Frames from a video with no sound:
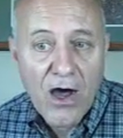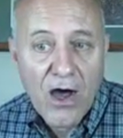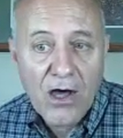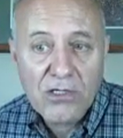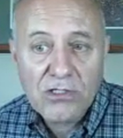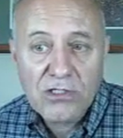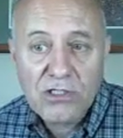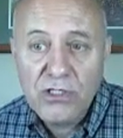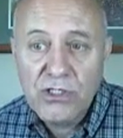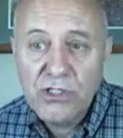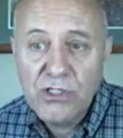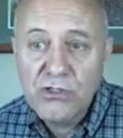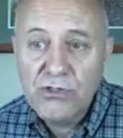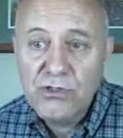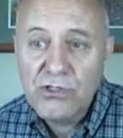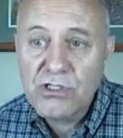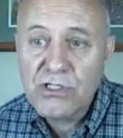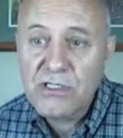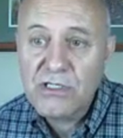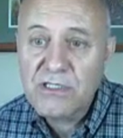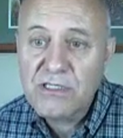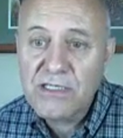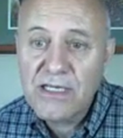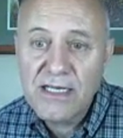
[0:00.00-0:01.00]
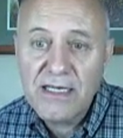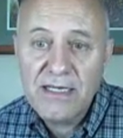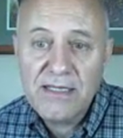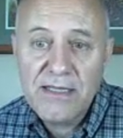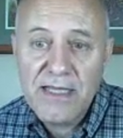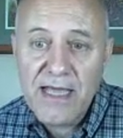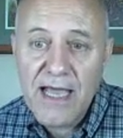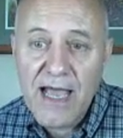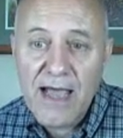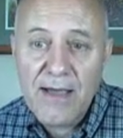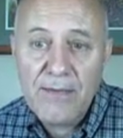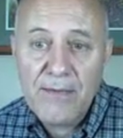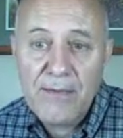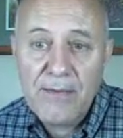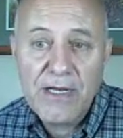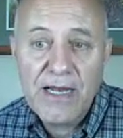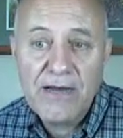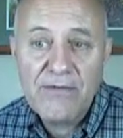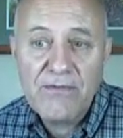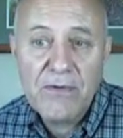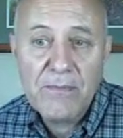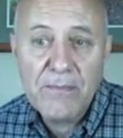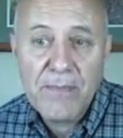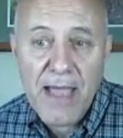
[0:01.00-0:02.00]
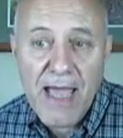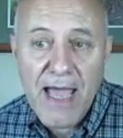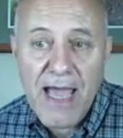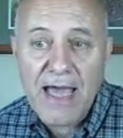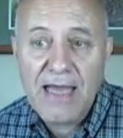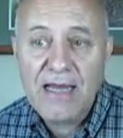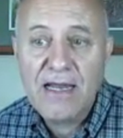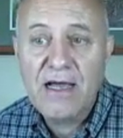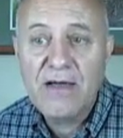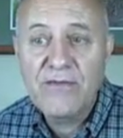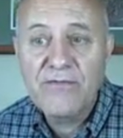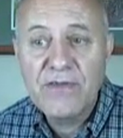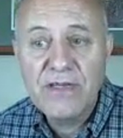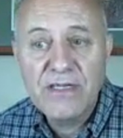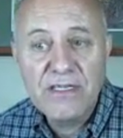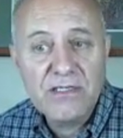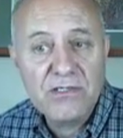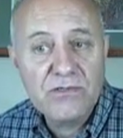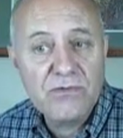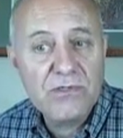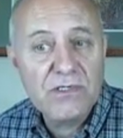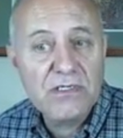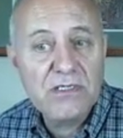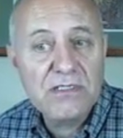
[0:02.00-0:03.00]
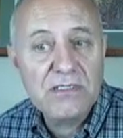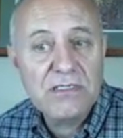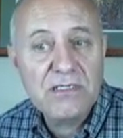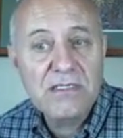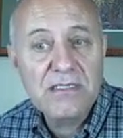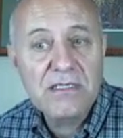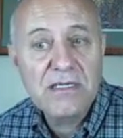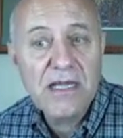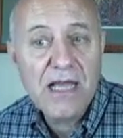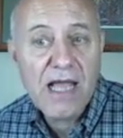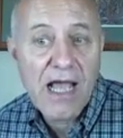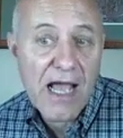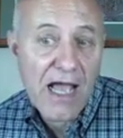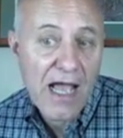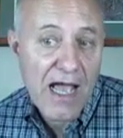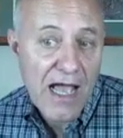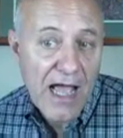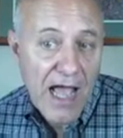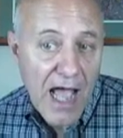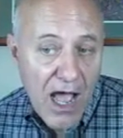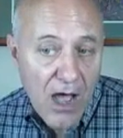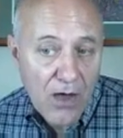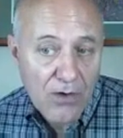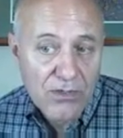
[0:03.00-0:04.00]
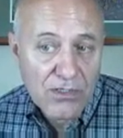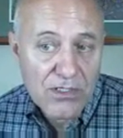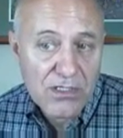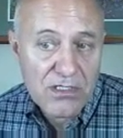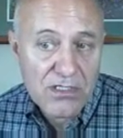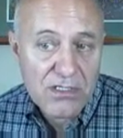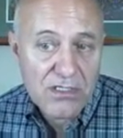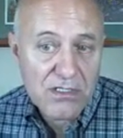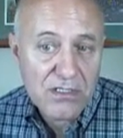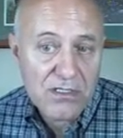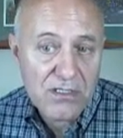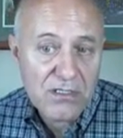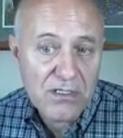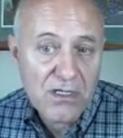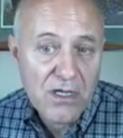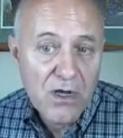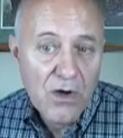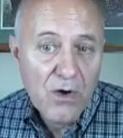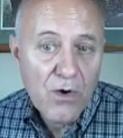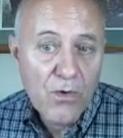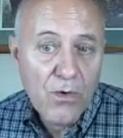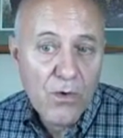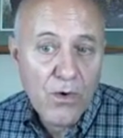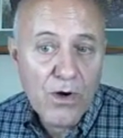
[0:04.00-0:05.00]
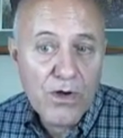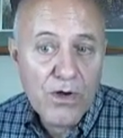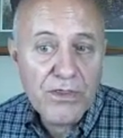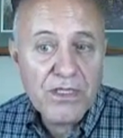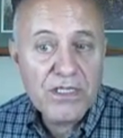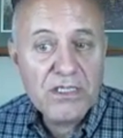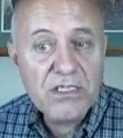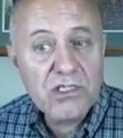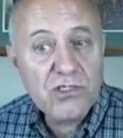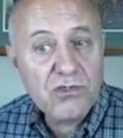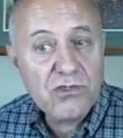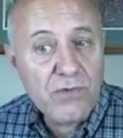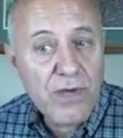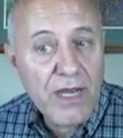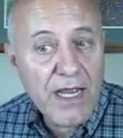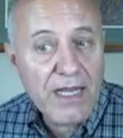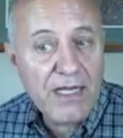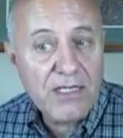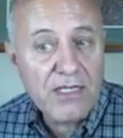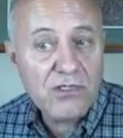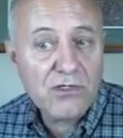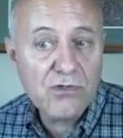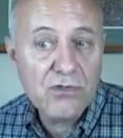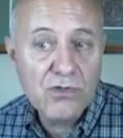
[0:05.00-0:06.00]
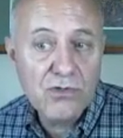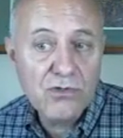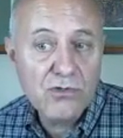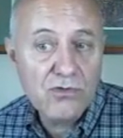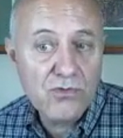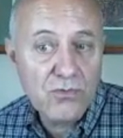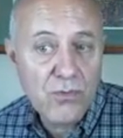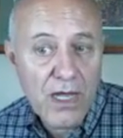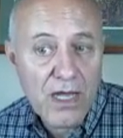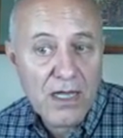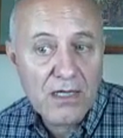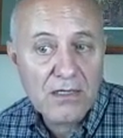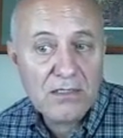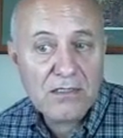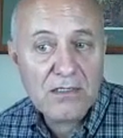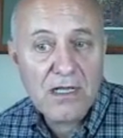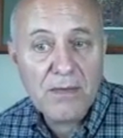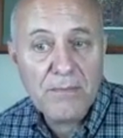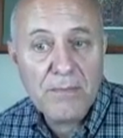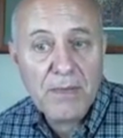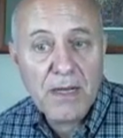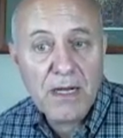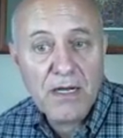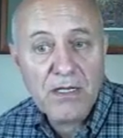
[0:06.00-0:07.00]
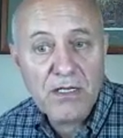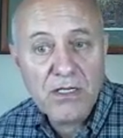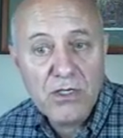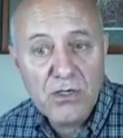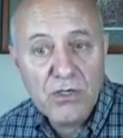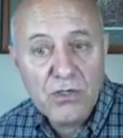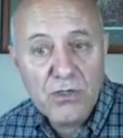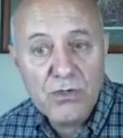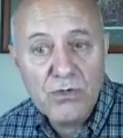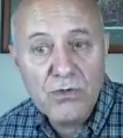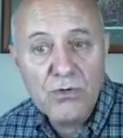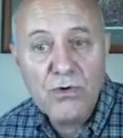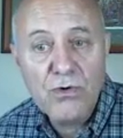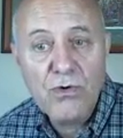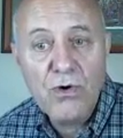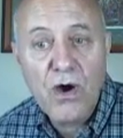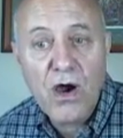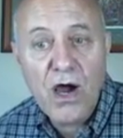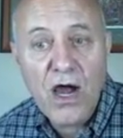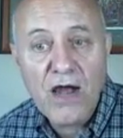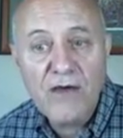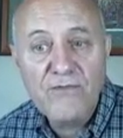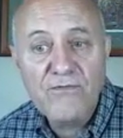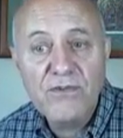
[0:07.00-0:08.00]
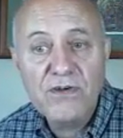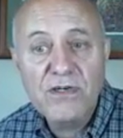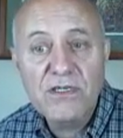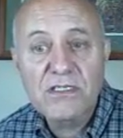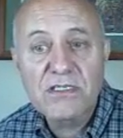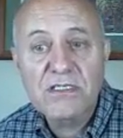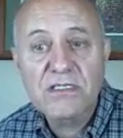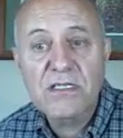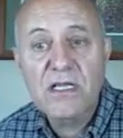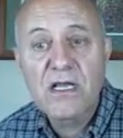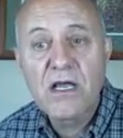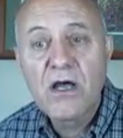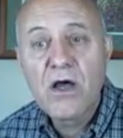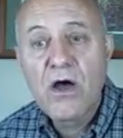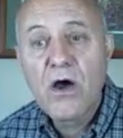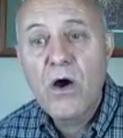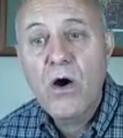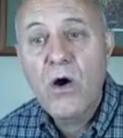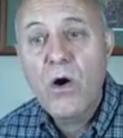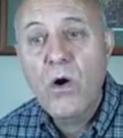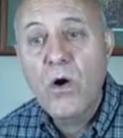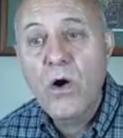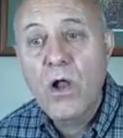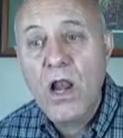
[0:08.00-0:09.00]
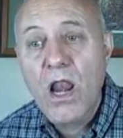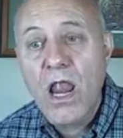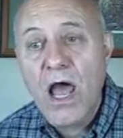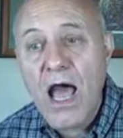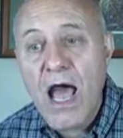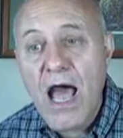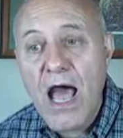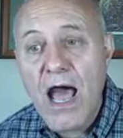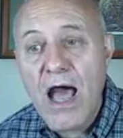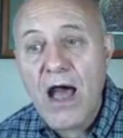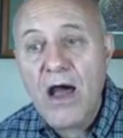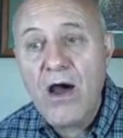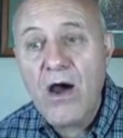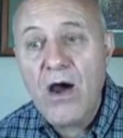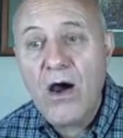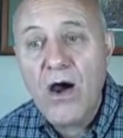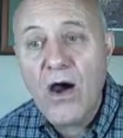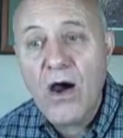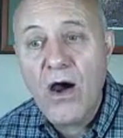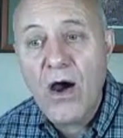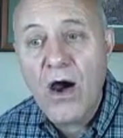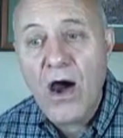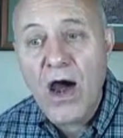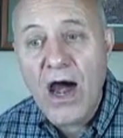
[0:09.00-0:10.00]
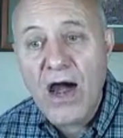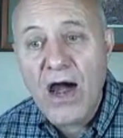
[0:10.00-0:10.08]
Also you shall say to them, whatever man of Israel's house, or the stranger who dwells among you, who offers olah